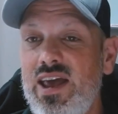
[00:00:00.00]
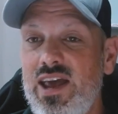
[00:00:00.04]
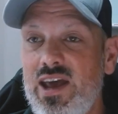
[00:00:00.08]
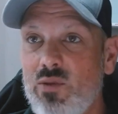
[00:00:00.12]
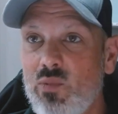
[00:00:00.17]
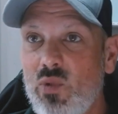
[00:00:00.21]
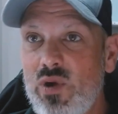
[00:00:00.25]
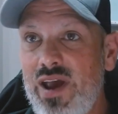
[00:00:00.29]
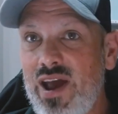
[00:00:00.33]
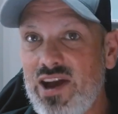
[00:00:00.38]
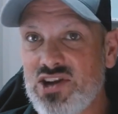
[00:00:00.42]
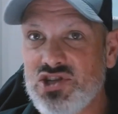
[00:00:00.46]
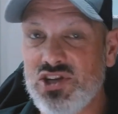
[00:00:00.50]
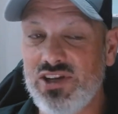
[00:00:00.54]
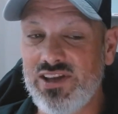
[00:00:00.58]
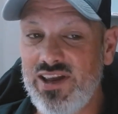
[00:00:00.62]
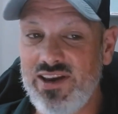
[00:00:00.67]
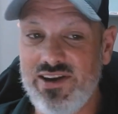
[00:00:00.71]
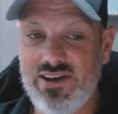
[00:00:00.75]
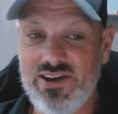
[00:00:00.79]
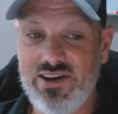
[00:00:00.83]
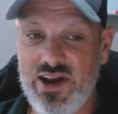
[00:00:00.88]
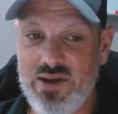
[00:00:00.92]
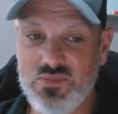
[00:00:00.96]
And we actually
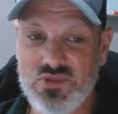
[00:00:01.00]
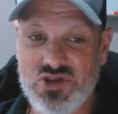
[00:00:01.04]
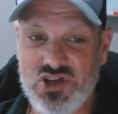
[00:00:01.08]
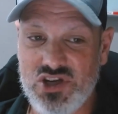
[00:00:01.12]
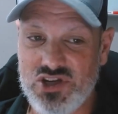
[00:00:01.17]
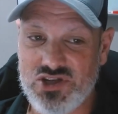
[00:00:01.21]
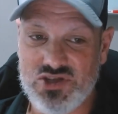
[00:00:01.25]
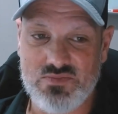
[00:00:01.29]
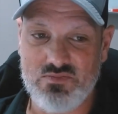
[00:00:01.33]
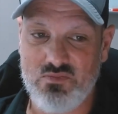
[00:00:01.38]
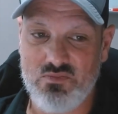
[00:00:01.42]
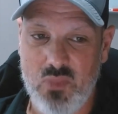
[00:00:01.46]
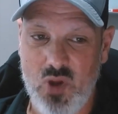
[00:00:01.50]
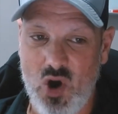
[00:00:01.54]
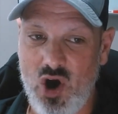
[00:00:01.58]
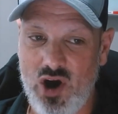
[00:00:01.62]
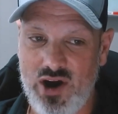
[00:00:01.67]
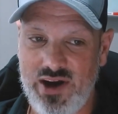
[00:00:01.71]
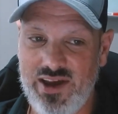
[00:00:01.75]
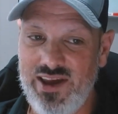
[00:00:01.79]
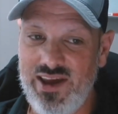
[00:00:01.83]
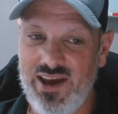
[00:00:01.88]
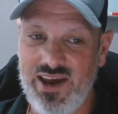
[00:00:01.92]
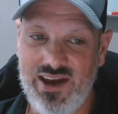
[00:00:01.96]
ended up just
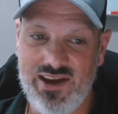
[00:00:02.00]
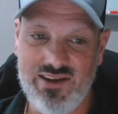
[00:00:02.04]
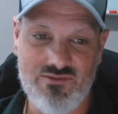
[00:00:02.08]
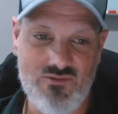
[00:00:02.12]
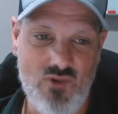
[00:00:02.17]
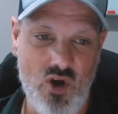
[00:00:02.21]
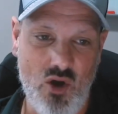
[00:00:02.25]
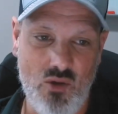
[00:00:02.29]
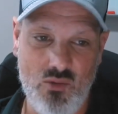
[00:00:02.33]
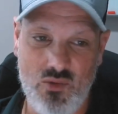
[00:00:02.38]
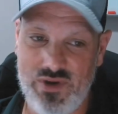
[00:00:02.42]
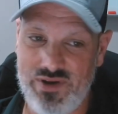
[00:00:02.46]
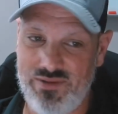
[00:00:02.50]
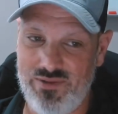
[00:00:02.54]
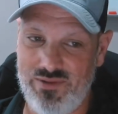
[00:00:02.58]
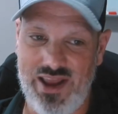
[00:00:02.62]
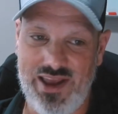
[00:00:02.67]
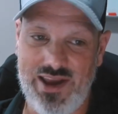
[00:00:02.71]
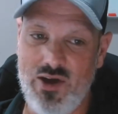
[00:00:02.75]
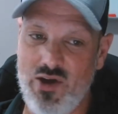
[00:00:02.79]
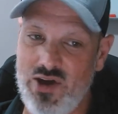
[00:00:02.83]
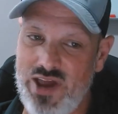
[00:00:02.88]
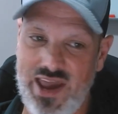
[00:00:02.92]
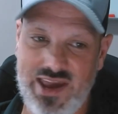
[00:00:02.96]
parking. We were
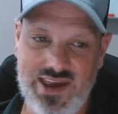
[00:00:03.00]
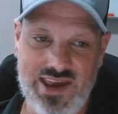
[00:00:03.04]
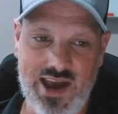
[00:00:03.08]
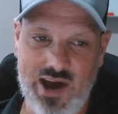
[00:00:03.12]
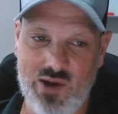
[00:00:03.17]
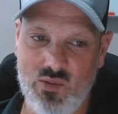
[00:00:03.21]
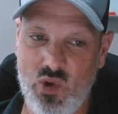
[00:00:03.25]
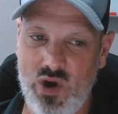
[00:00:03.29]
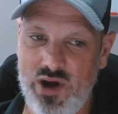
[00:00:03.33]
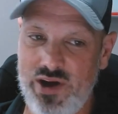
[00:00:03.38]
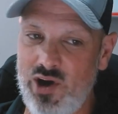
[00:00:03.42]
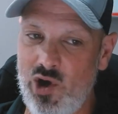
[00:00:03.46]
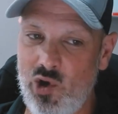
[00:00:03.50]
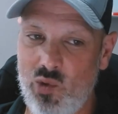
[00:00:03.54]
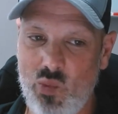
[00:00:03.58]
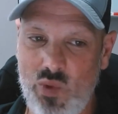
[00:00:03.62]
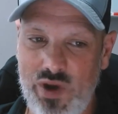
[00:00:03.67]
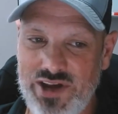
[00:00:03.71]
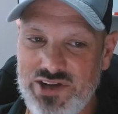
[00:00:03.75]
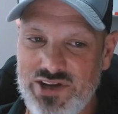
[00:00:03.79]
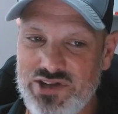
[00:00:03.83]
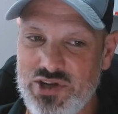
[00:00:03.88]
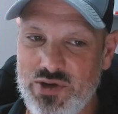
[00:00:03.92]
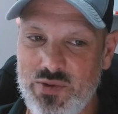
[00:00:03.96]
like, okay, yeah, we're here
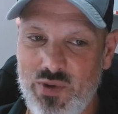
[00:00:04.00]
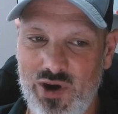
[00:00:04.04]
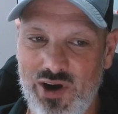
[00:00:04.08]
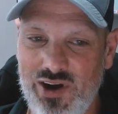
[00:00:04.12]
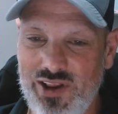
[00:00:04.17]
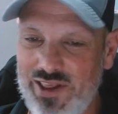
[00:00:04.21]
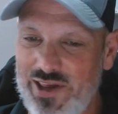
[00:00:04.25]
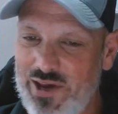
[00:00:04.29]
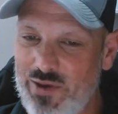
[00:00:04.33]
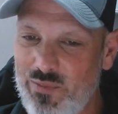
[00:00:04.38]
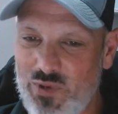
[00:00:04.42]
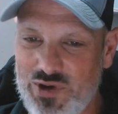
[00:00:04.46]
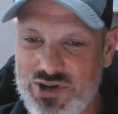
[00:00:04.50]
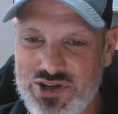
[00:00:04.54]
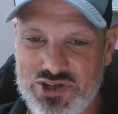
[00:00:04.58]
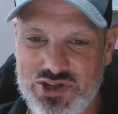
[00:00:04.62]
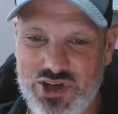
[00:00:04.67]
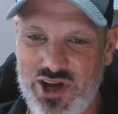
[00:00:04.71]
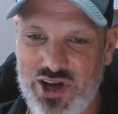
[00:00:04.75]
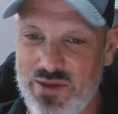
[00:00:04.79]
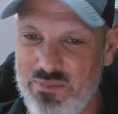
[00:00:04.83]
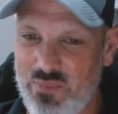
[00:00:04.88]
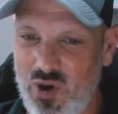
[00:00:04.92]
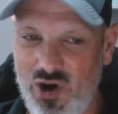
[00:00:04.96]
way too early. We're just
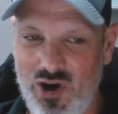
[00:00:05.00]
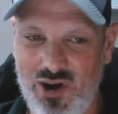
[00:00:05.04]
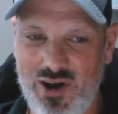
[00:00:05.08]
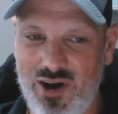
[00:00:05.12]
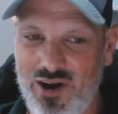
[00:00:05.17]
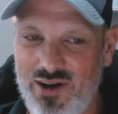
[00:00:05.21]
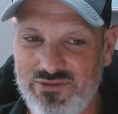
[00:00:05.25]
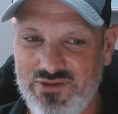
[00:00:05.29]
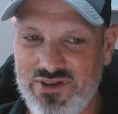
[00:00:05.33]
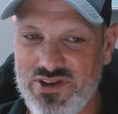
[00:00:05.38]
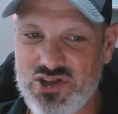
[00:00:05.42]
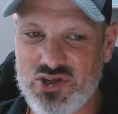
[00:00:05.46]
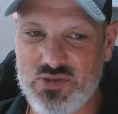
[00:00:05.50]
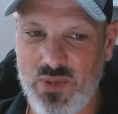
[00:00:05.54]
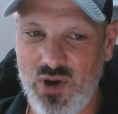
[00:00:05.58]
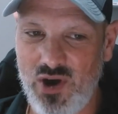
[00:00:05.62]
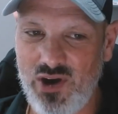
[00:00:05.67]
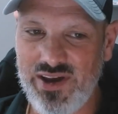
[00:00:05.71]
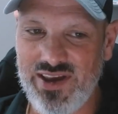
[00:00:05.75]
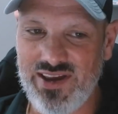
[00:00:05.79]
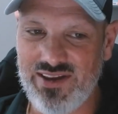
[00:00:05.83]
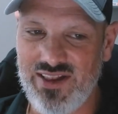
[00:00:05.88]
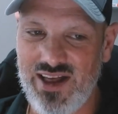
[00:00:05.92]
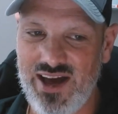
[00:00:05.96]
going to park off in this
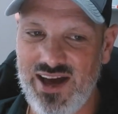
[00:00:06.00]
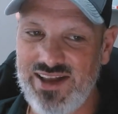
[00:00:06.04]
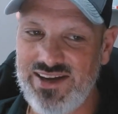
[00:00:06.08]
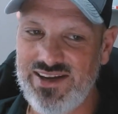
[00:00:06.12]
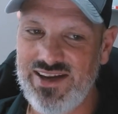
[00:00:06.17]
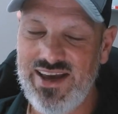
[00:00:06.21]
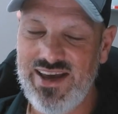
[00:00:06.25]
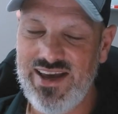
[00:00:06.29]
parking lot.